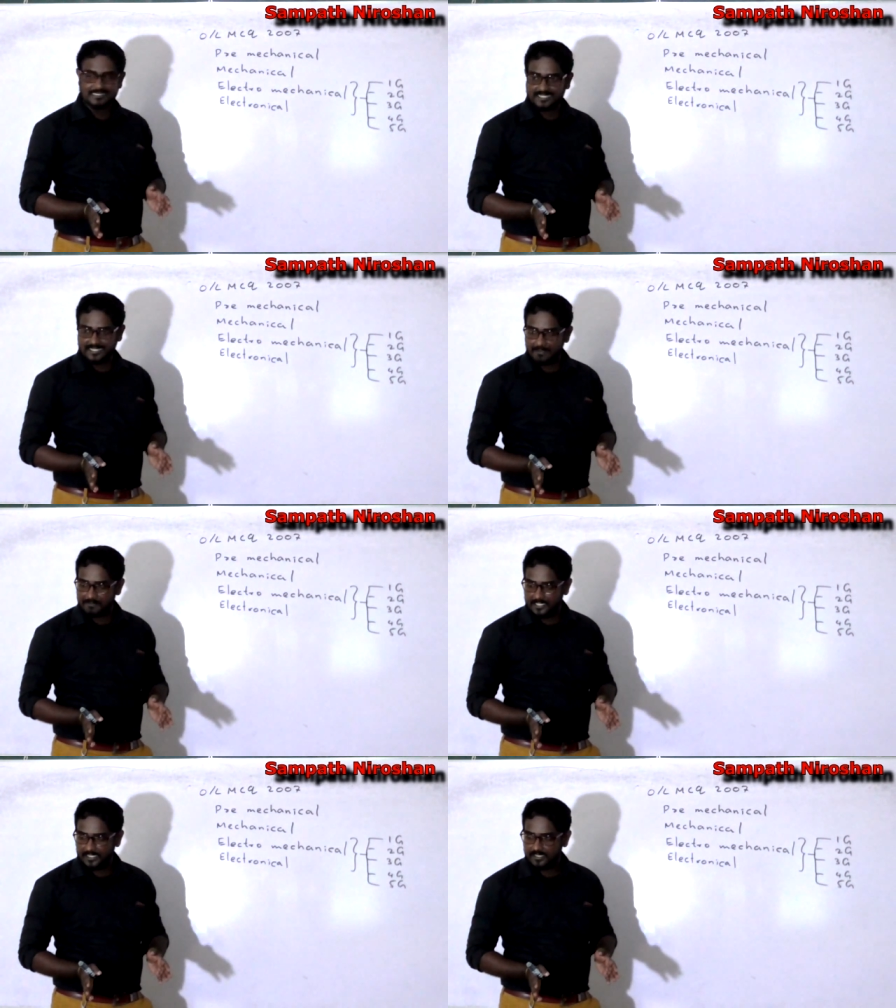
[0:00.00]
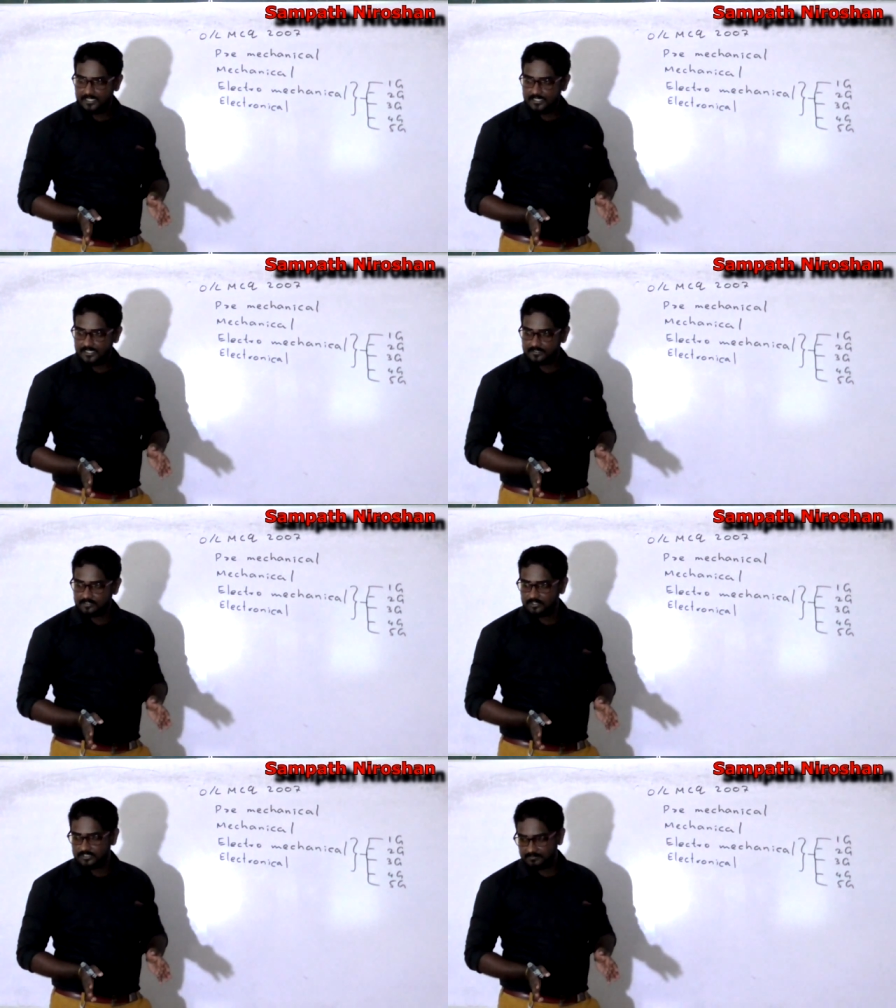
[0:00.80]
Third thing happening
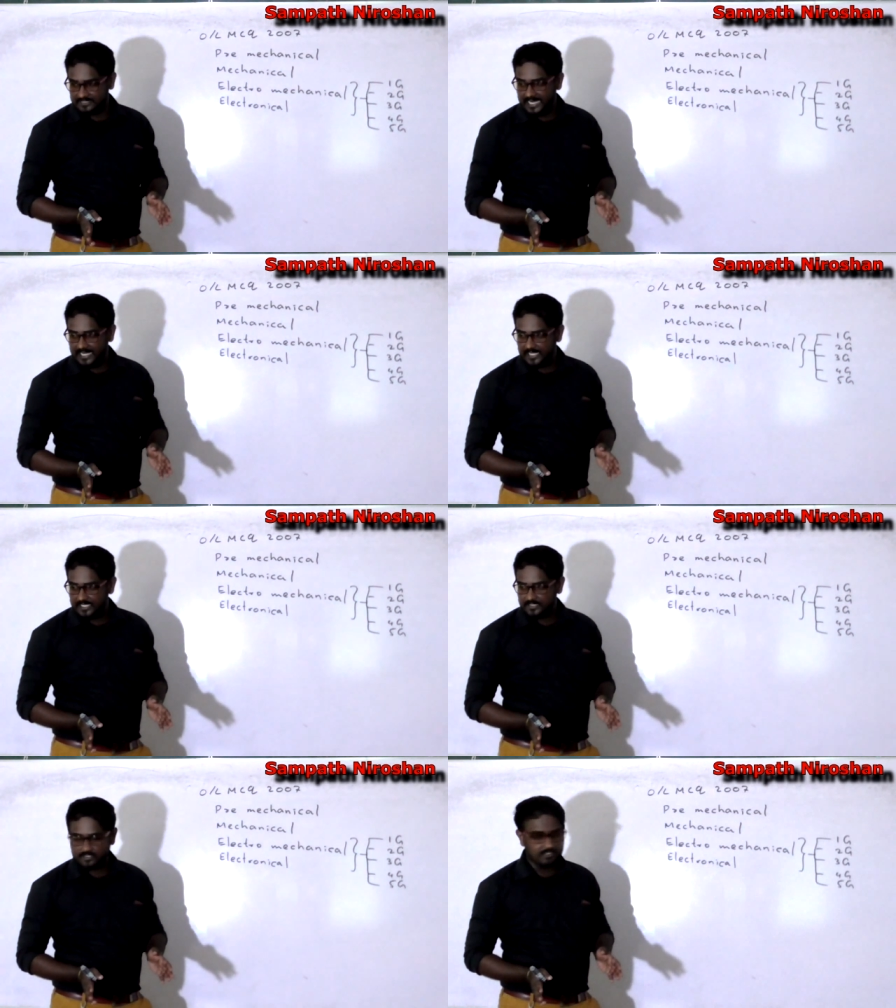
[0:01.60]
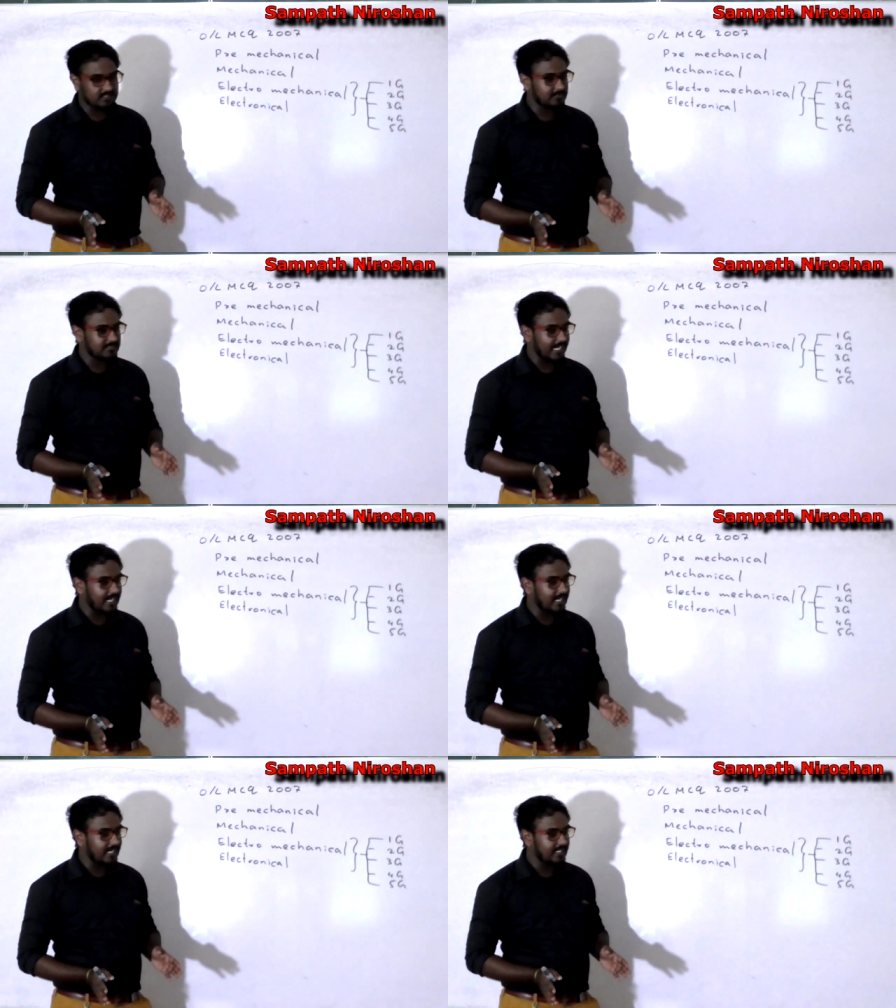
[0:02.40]
is Joseph Jacquard.
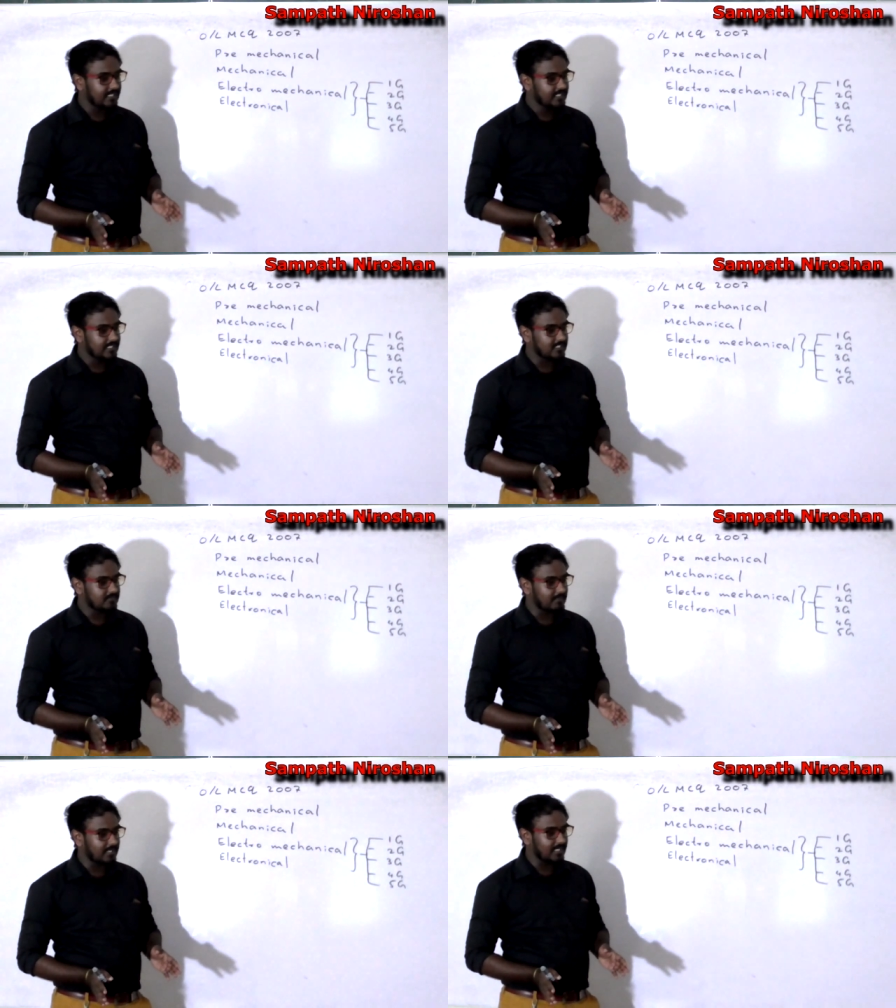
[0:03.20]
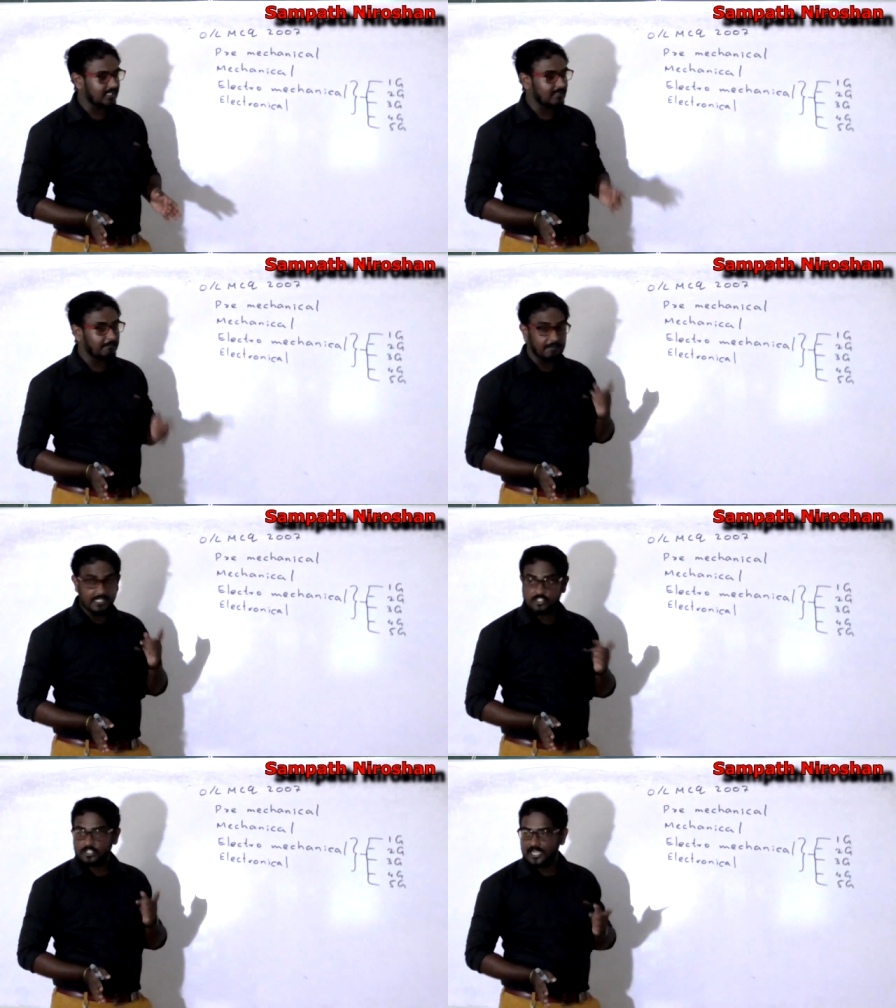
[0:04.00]
Joseph Jacquard is making the
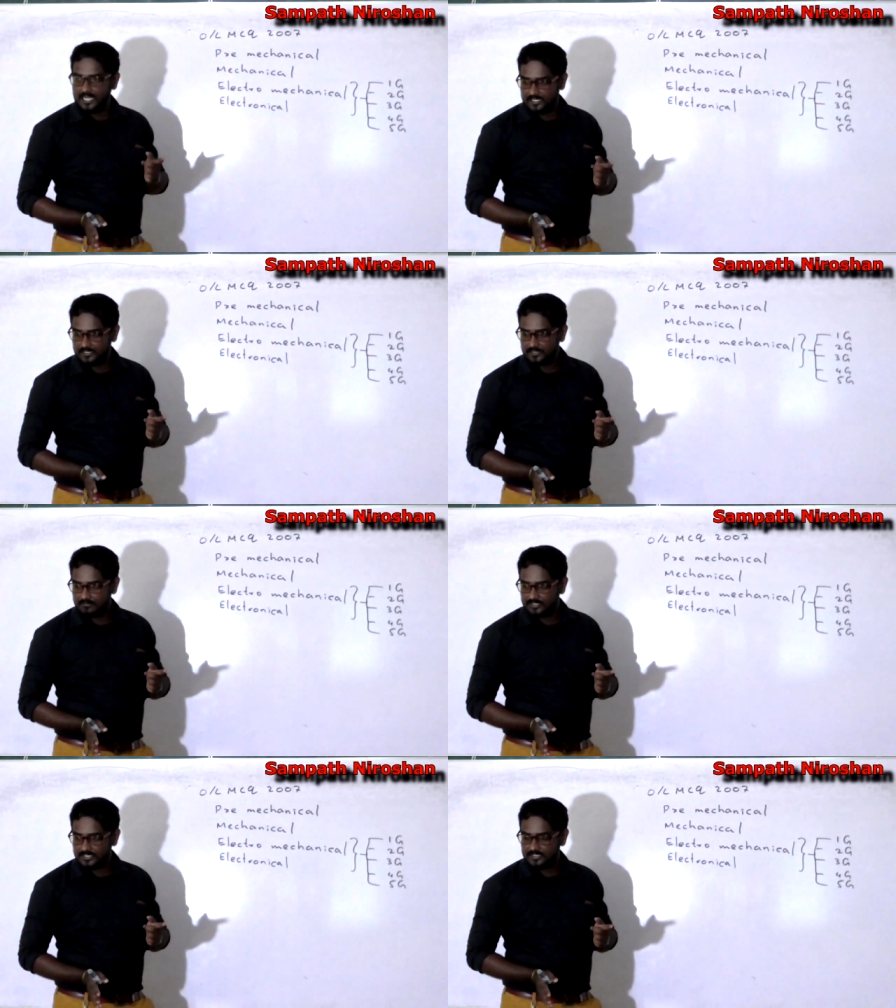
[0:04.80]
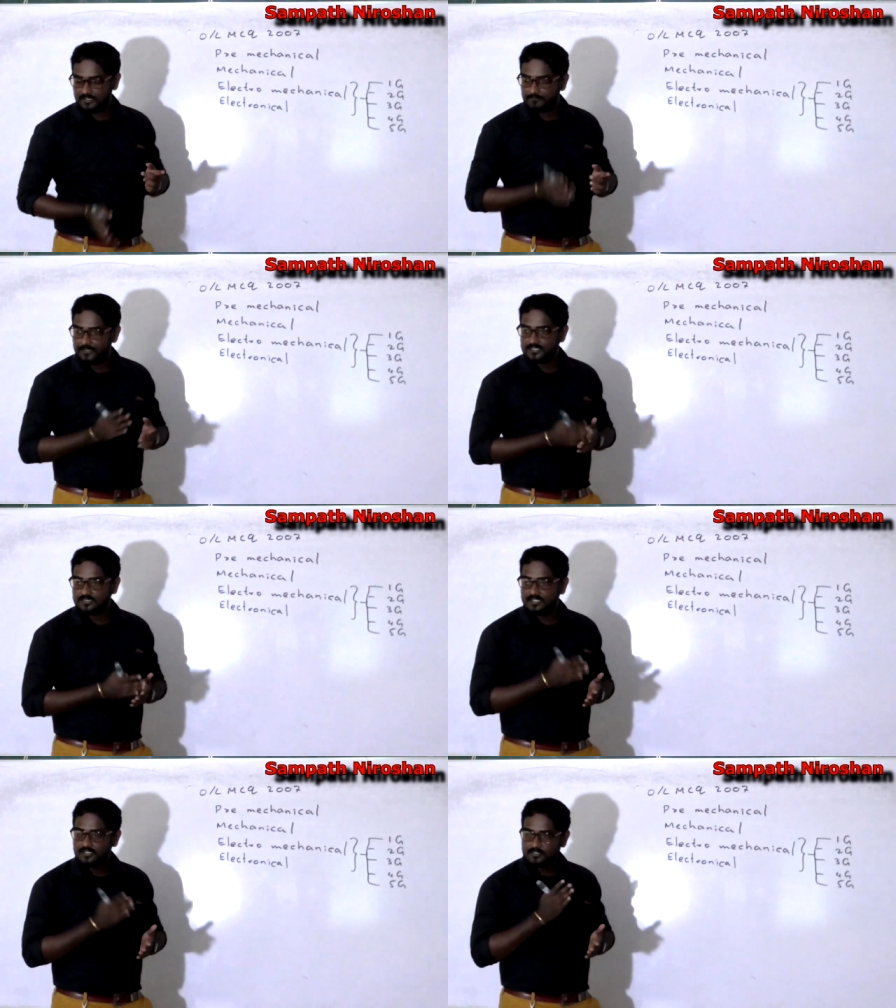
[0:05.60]
punch card, which is the
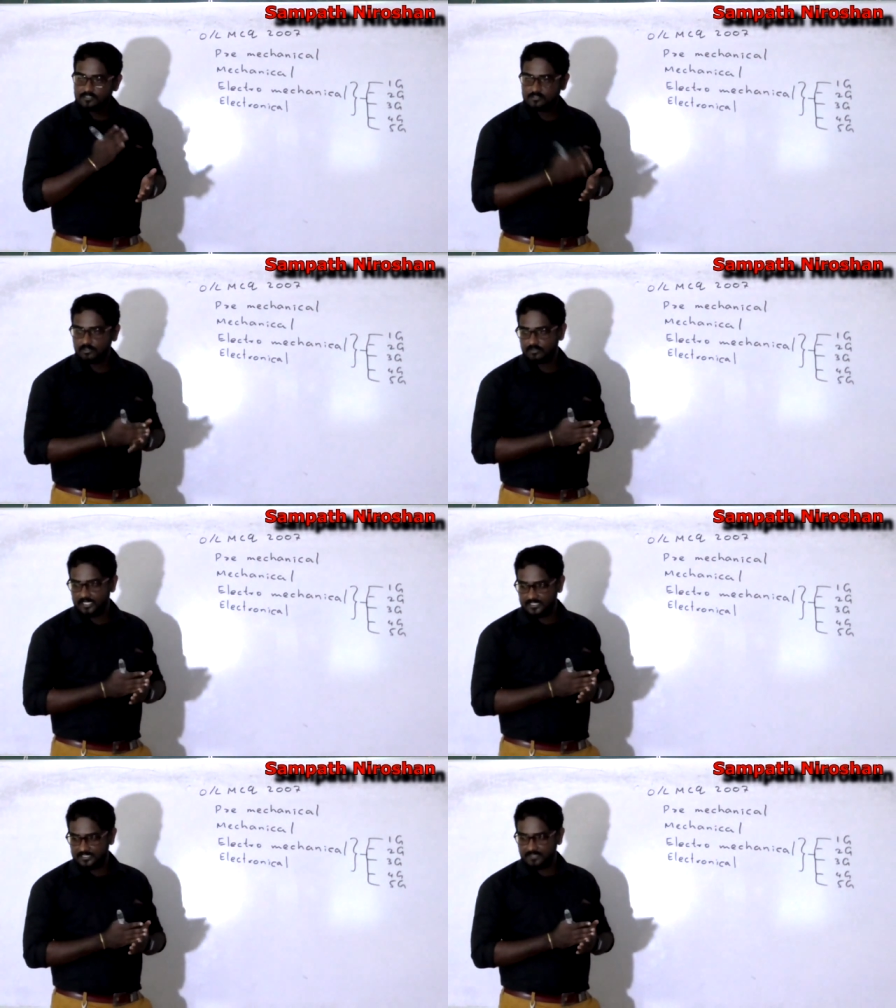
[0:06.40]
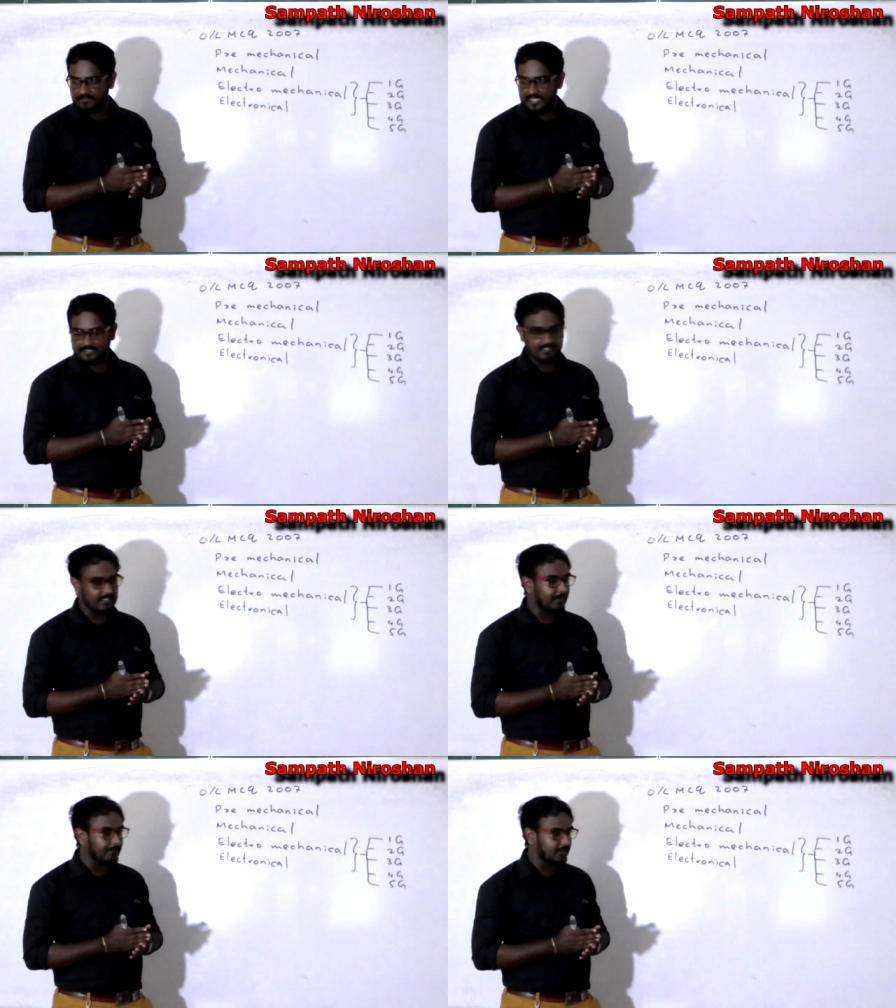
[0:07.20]
first storage
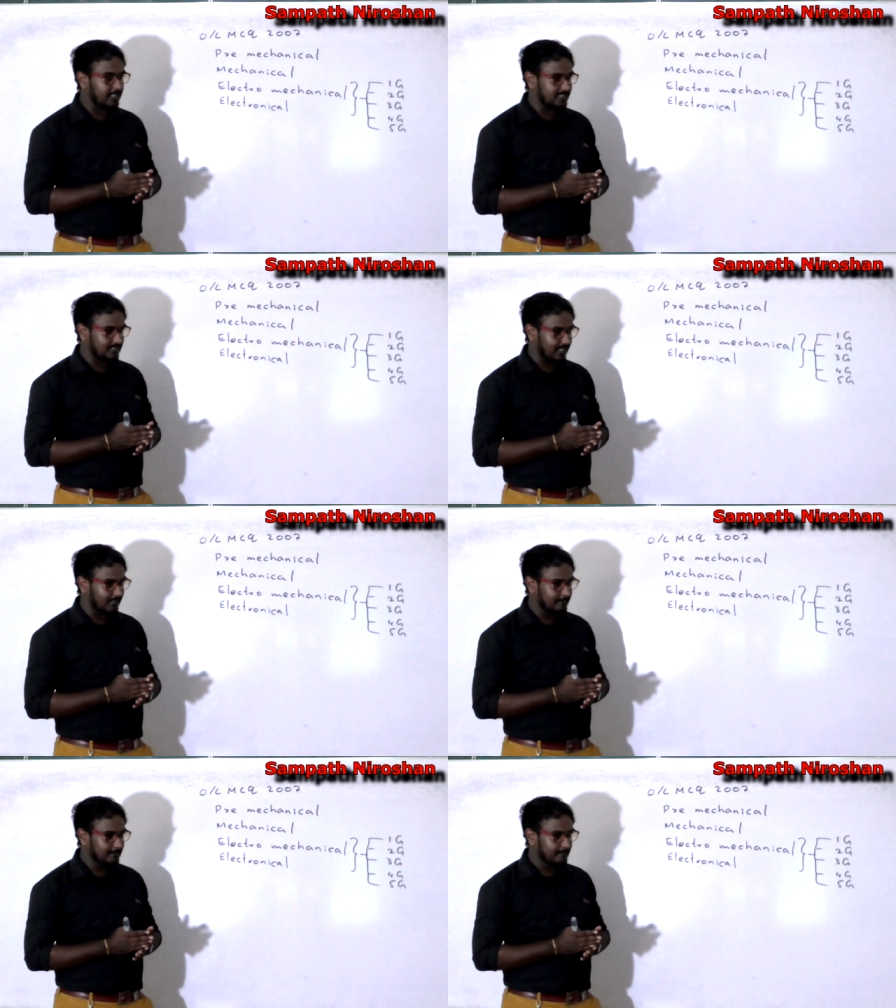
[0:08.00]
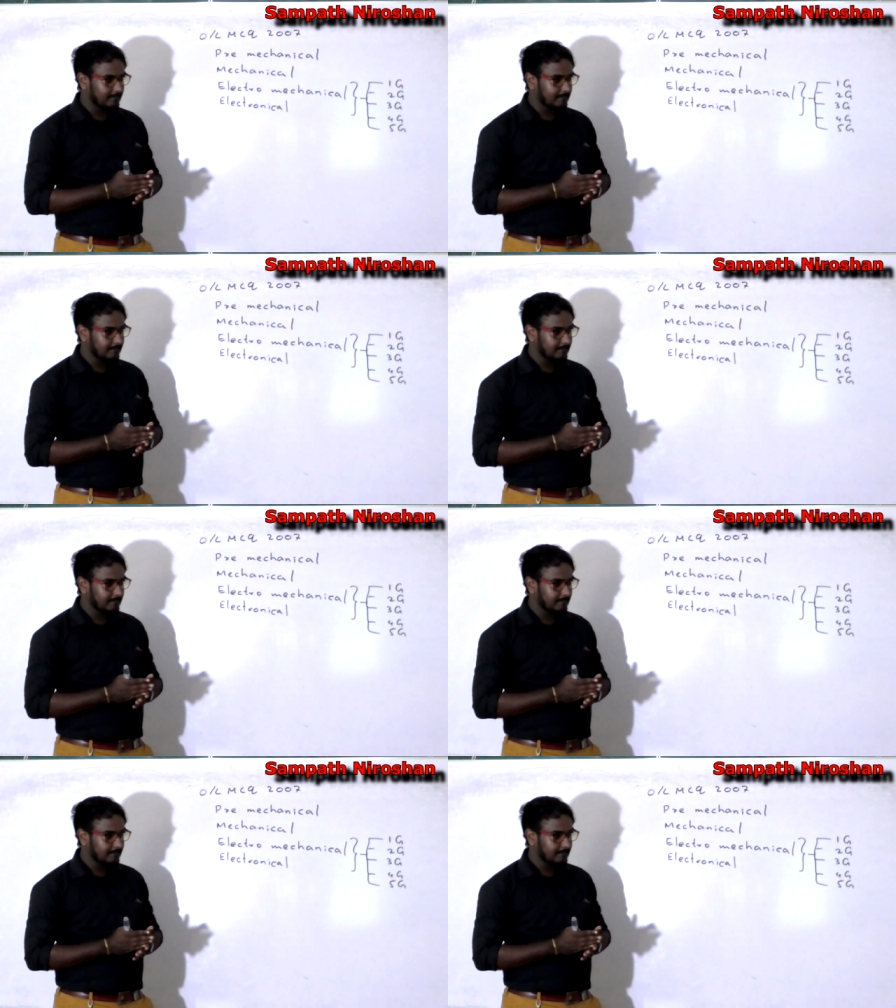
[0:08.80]
device in the computer history.